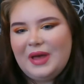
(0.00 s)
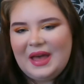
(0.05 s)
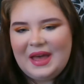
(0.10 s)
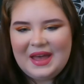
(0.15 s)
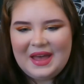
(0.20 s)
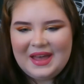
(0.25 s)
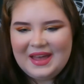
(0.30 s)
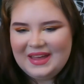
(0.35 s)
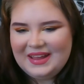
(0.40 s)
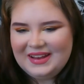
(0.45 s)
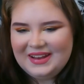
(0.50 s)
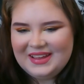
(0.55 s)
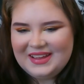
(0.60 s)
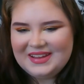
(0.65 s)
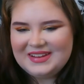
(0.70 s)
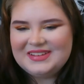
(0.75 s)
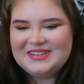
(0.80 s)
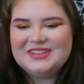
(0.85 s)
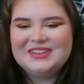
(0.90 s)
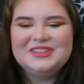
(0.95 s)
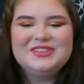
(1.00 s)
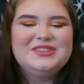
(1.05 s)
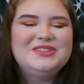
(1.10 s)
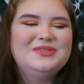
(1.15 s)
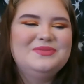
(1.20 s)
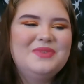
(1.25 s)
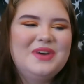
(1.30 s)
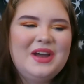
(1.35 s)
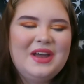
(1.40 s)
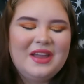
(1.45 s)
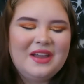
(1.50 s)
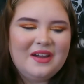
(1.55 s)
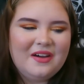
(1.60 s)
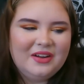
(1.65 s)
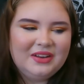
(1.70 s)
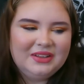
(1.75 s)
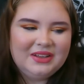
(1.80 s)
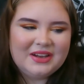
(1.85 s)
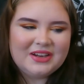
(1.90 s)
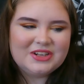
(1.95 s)
palette to my
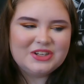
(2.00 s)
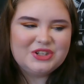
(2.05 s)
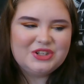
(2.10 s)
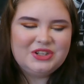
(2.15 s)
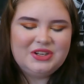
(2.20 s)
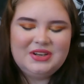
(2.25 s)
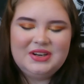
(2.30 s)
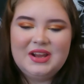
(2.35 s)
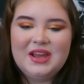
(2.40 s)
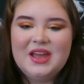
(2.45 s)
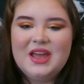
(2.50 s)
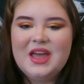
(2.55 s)
collection